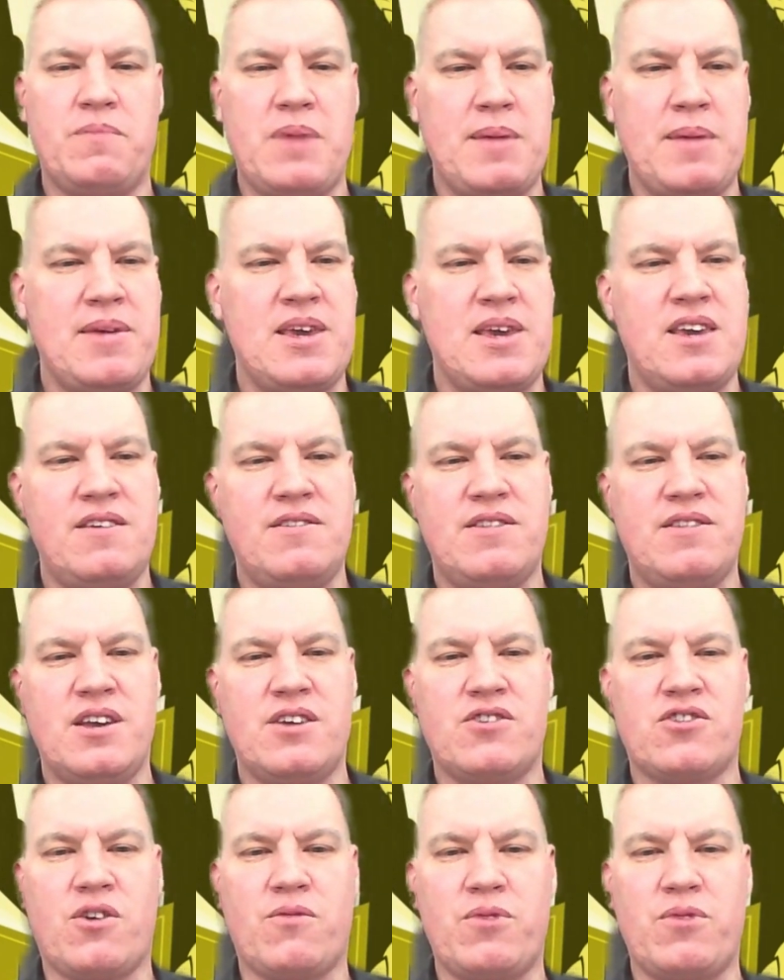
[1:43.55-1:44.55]
Maybe he
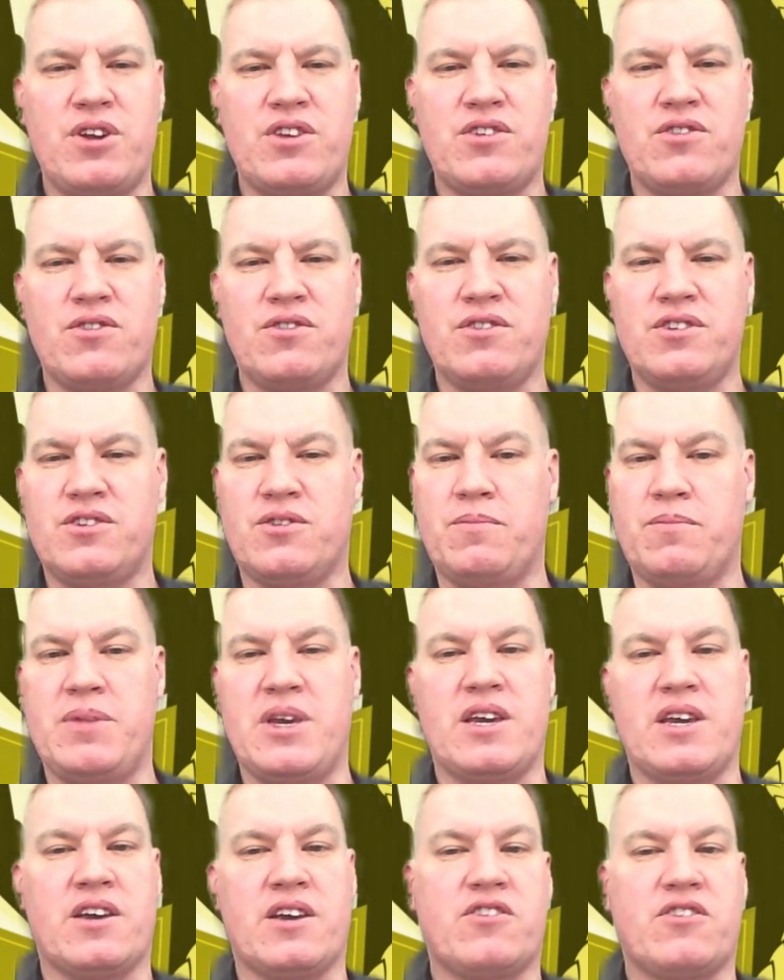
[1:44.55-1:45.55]
thinks our resources are
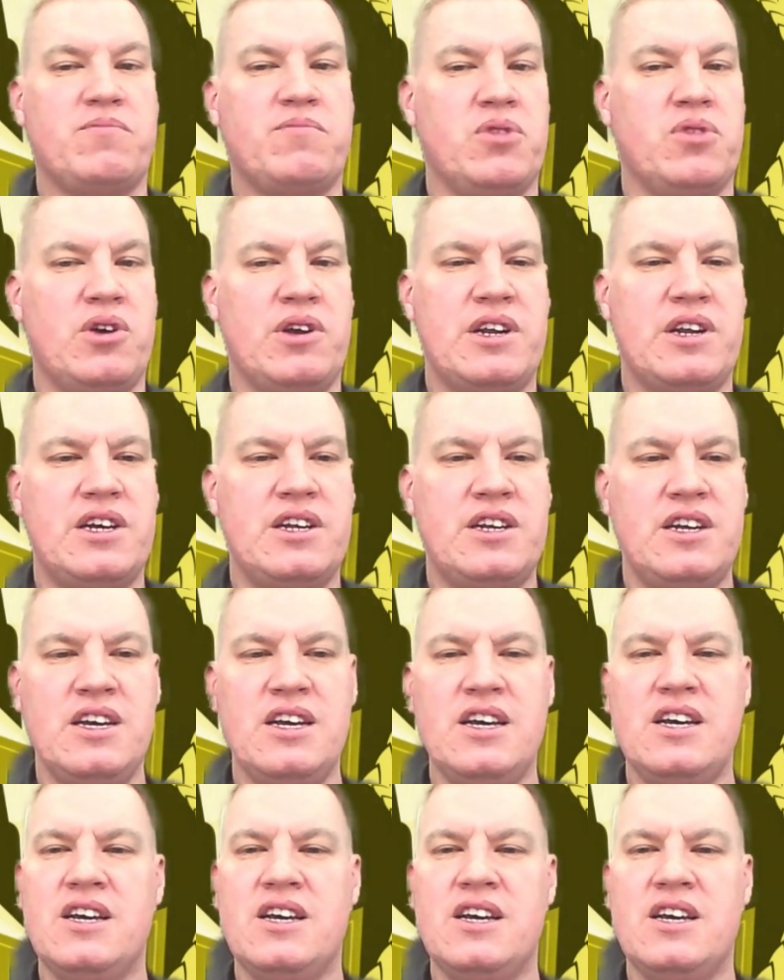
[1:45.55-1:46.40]
being exploited,